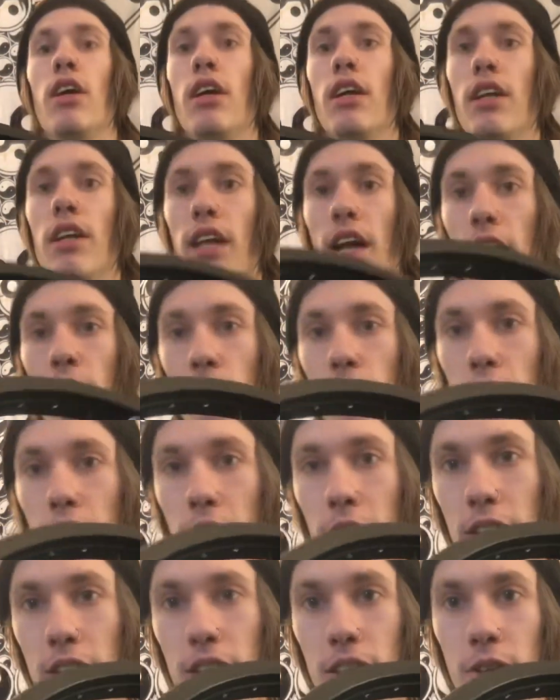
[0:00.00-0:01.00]
Now we're
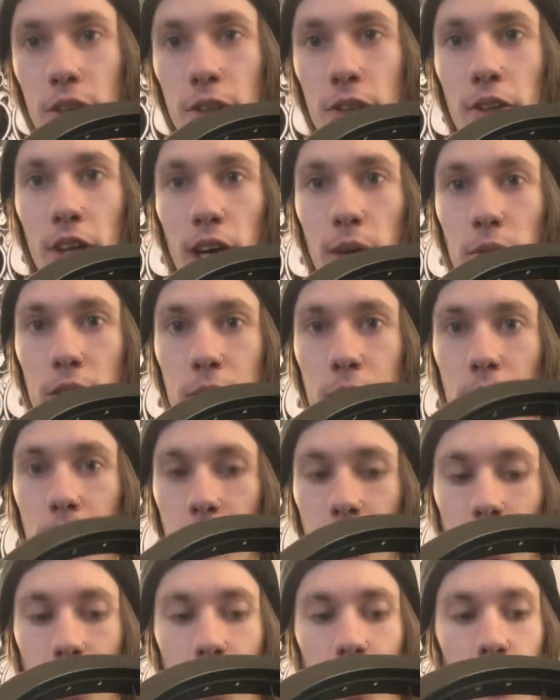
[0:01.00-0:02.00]
going to grab a
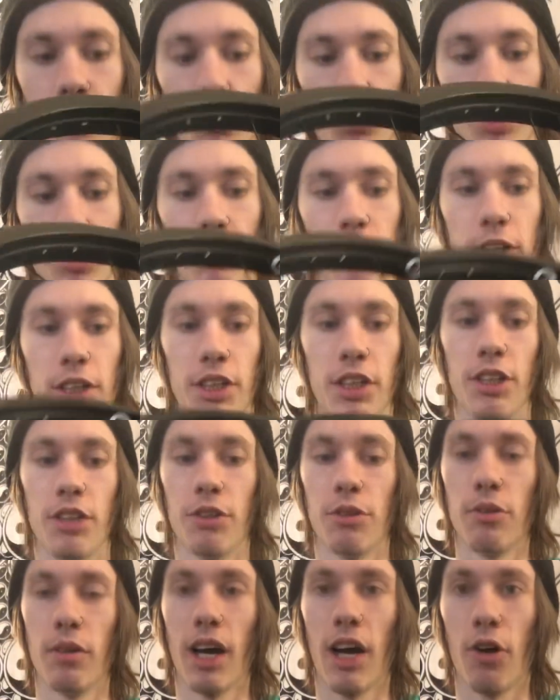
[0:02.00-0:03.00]
spoke and we're going to
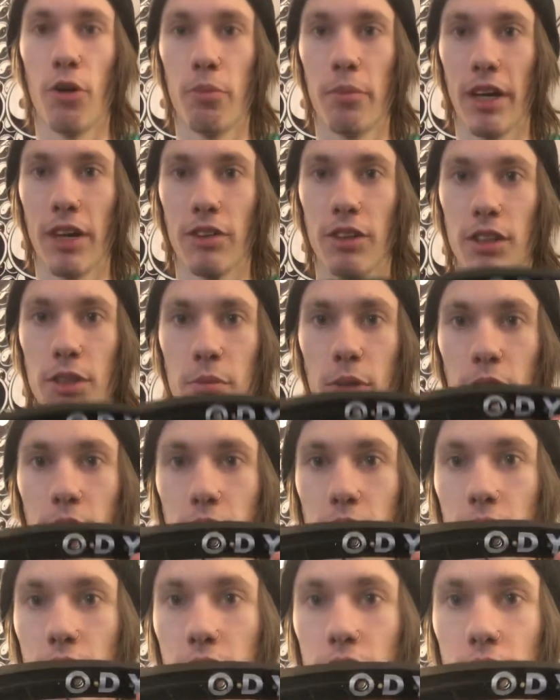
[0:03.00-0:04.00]
do outbound spokes.
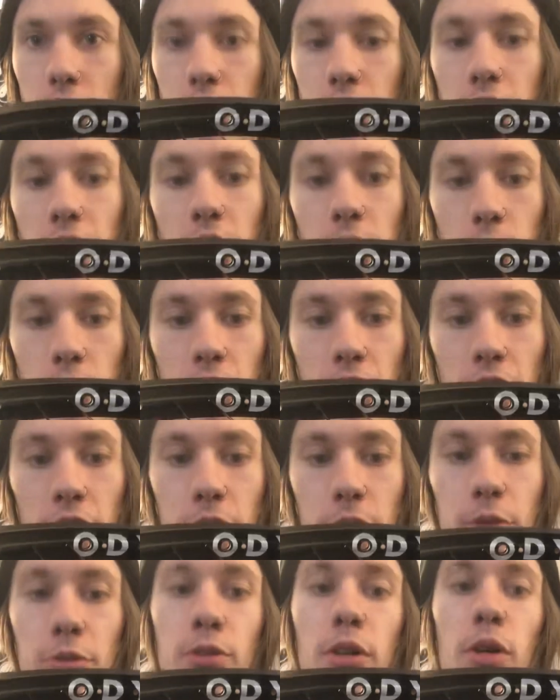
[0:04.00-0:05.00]
So you're going to want to
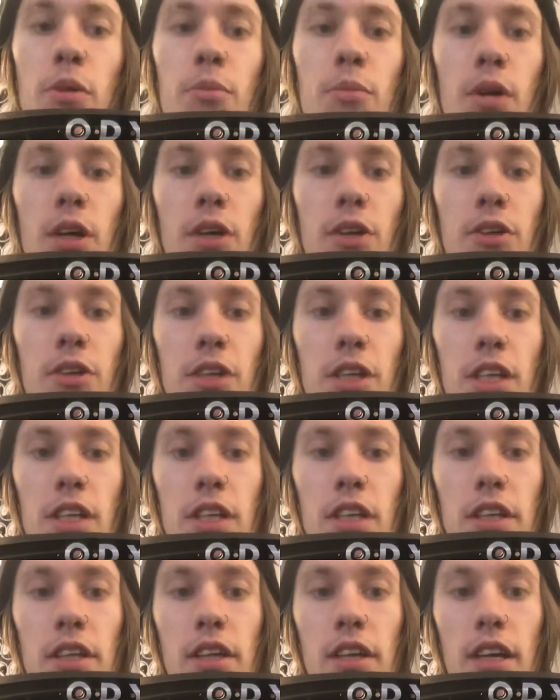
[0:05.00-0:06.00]
go from underneath
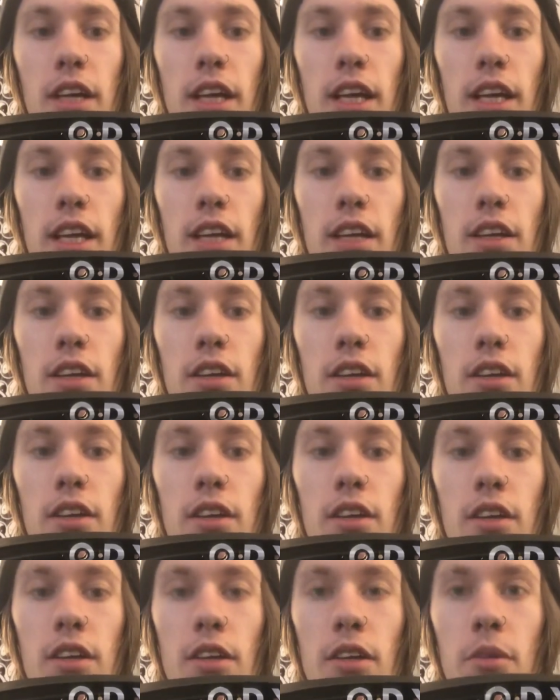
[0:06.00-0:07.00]
and
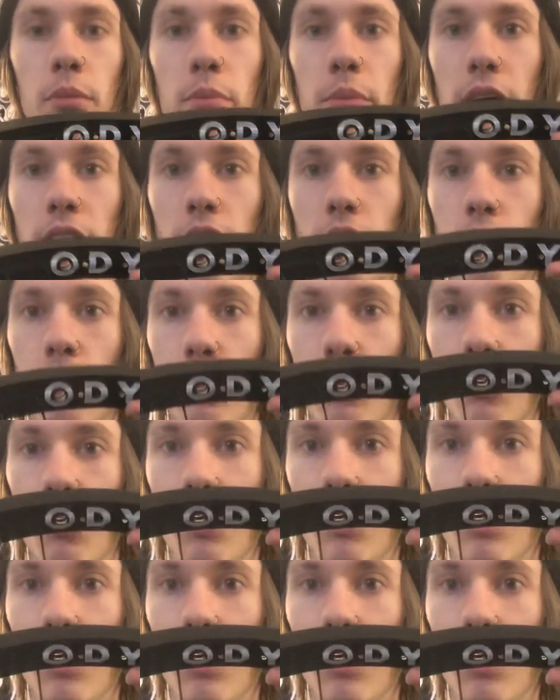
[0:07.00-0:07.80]
pick a hole.